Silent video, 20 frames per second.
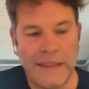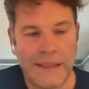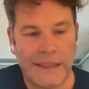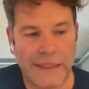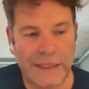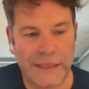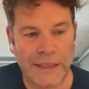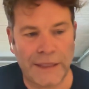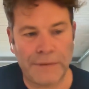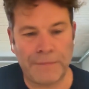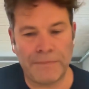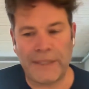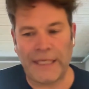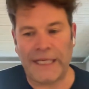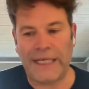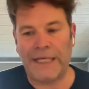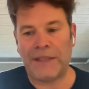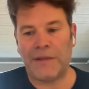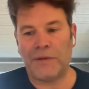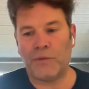
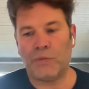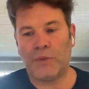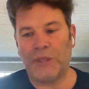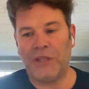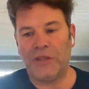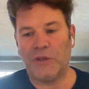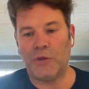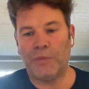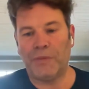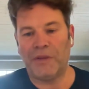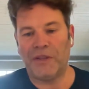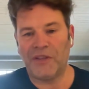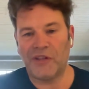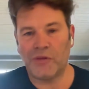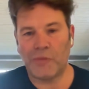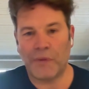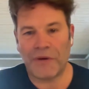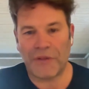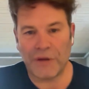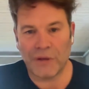and we do
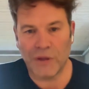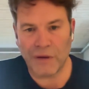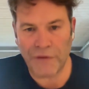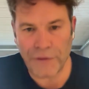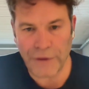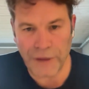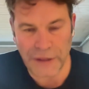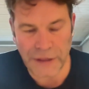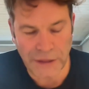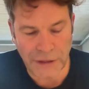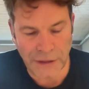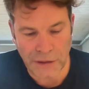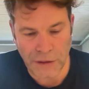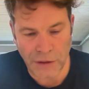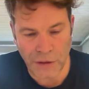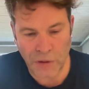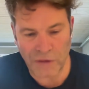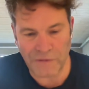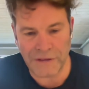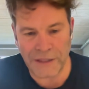business with all
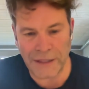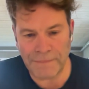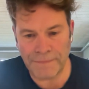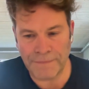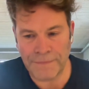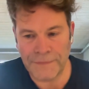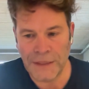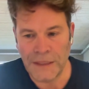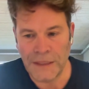of them.